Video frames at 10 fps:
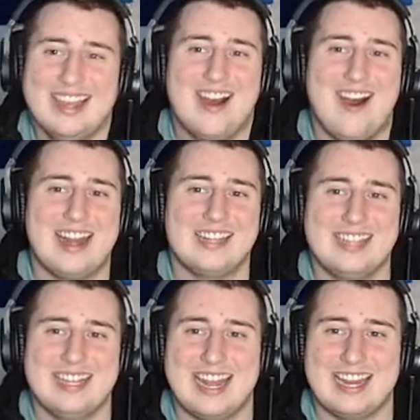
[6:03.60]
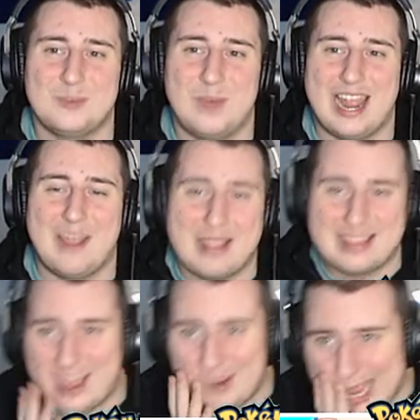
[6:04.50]
Honestly, that is why I went
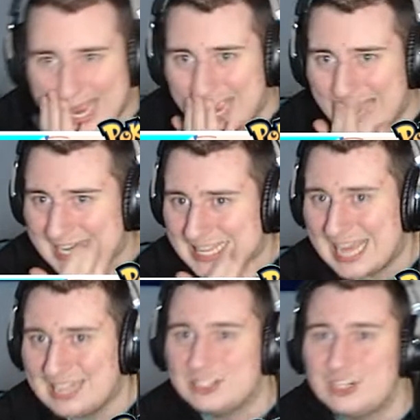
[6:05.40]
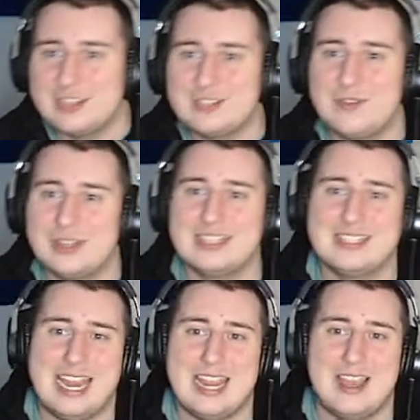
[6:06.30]
that way. I did that just for the
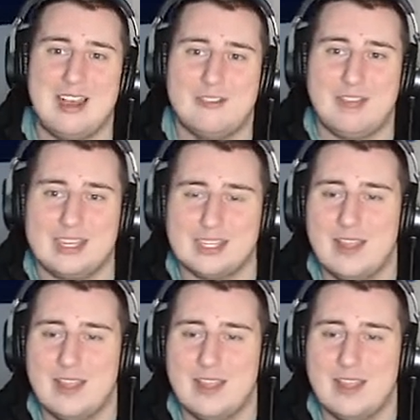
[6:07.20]
sake of things.